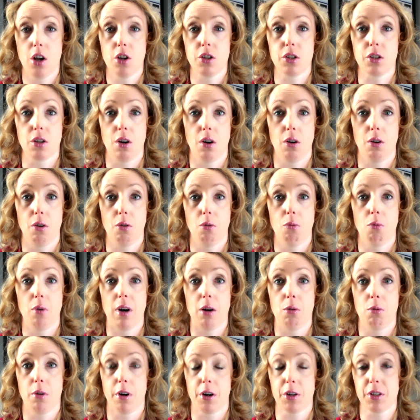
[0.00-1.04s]
So
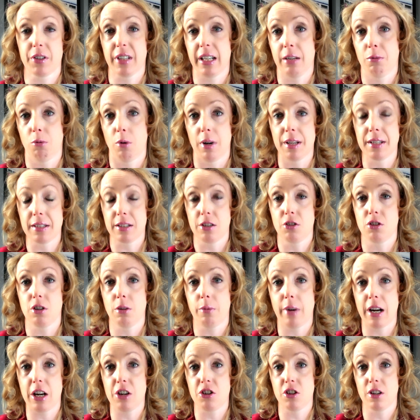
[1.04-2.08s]
what works in one
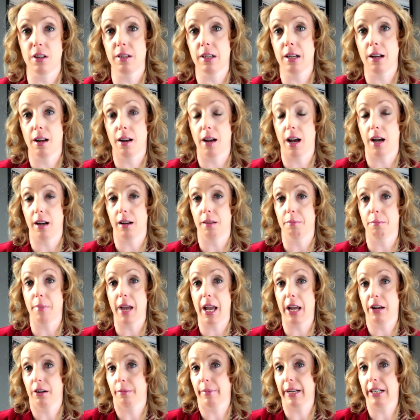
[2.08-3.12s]
situation
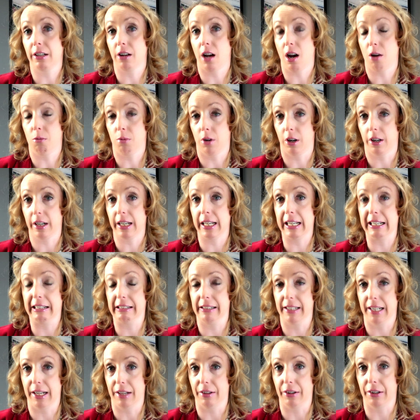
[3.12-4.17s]
may or may not work in
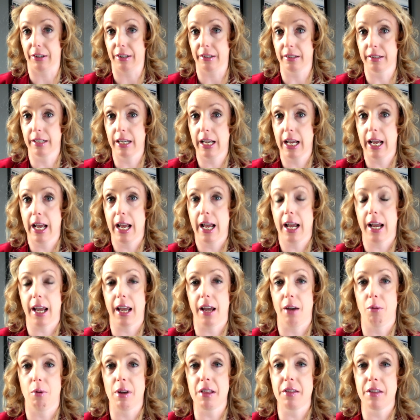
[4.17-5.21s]
another.
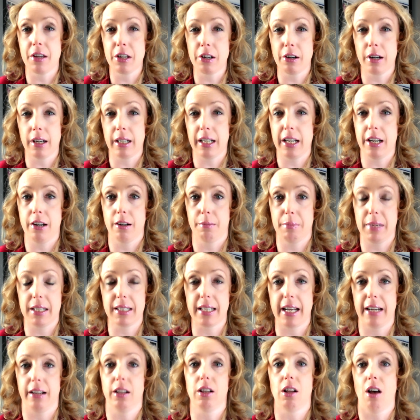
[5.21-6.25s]
And one thing you're going to hear me
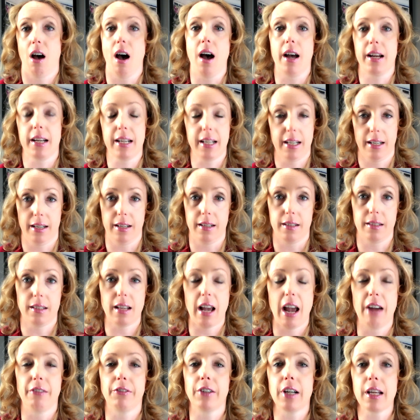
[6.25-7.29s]
say a lot
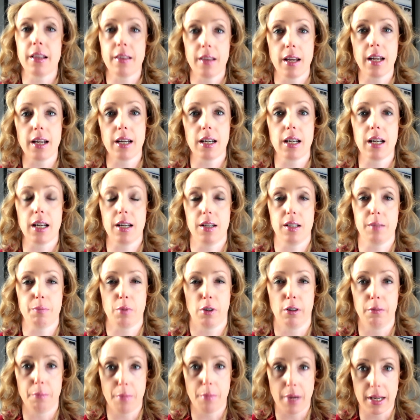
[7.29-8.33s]
is everything is
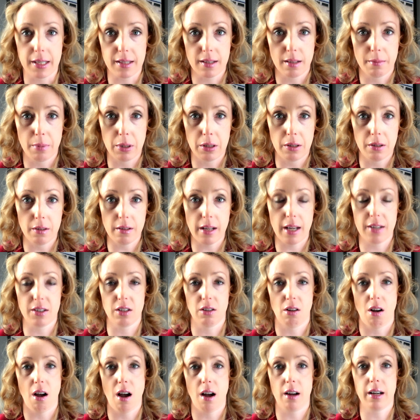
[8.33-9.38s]
permissible
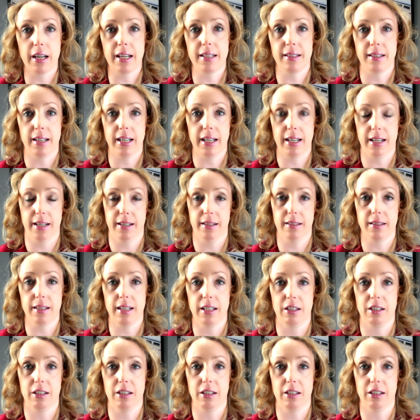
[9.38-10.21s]
as long as it is